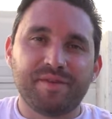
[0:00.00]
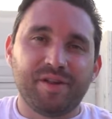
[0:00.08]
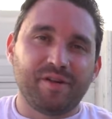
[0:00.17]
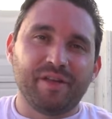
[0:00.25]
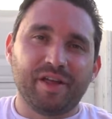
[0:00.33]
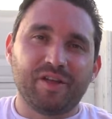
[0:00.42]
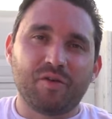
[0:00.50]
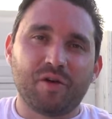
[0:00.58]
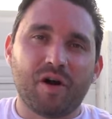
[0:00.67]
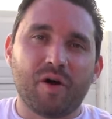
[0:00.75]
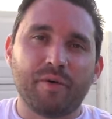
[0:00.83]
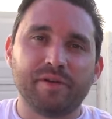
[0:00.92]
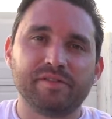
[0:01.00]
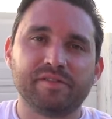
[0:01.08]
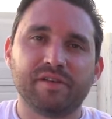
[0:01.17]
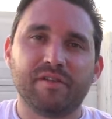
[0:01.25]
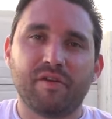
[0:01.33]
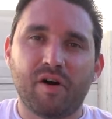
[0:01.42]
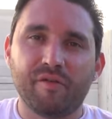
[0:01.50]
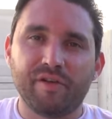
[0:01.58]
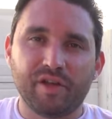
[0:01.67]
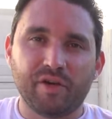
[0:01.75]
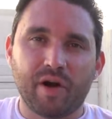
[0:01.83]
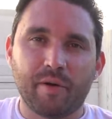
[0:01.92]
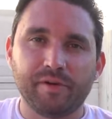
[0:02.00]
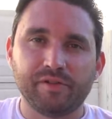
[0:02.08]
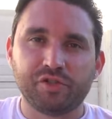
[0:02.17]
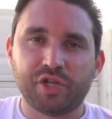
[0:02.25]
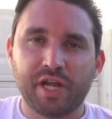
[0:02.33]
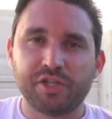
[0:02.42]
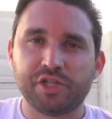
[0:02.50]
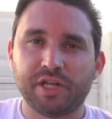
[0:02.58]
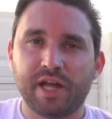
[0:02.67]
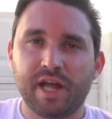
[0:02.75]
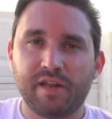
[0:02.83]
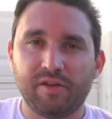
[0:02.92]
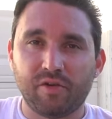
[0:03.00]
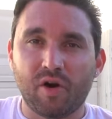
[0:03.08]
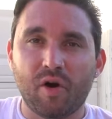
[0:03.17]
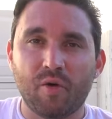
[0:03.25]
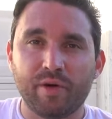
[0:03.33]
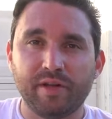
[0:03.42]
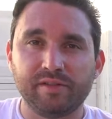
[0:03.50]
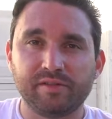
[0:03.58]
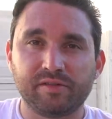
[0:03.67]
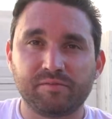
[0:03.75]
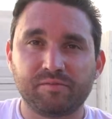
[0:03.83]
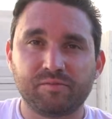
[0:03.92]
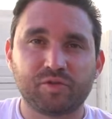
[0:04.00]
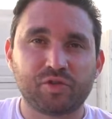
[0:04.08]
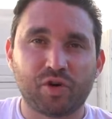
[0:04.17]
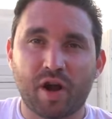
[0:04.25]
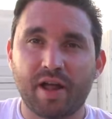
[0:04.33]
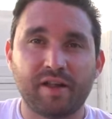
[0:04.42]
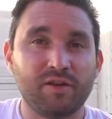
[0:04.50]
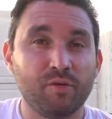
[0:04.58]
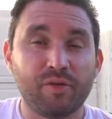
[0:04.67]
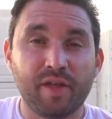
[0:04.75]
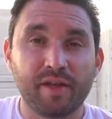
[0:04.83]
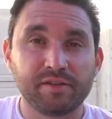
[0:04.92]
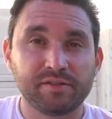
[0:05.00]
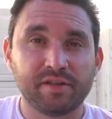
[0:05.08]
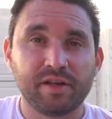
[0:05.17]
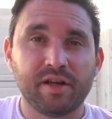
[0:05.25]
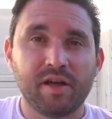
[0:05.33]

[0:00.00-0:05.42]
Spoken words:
You know, like you're always evolving, you're always changing, and you're always trying new things.